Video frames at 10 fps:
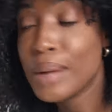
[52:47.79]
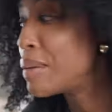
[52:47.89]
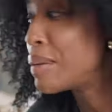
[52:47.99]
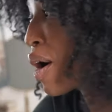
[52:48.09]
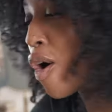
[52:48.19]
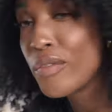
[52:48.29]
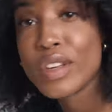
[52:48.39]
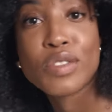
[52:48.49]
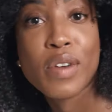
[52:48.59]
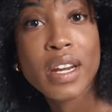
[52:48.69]
I'm in my
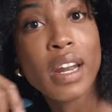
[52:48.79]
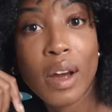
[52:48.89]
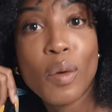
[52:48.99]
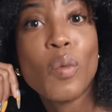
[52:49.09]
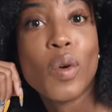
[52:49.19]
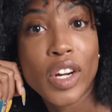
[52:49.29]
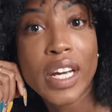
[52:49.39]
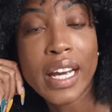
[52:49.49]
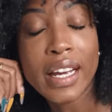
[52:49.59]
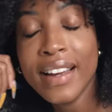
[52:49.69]
office right now
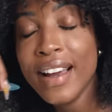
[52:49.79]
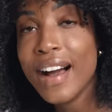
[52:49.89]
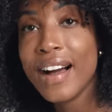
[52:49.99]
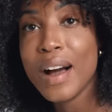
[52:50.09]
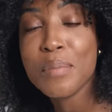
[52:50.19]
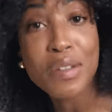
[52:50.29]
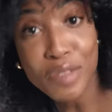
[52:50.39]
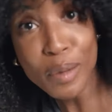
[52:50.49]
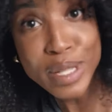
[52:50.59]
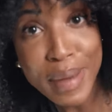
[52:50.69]
working. Uh, my
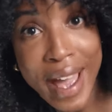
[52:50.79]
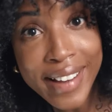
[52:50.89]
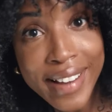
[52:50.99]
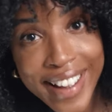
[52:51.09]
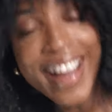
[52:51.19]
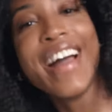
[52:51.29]
fro is back.